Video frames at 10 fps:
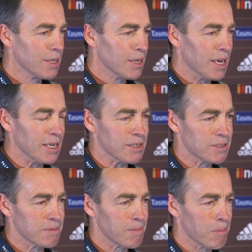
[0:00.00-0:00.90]

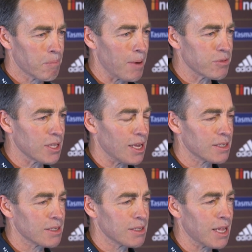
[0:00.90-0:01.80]
And perhaps
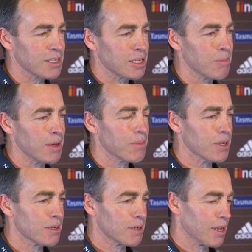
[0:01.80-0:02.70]
that commitment,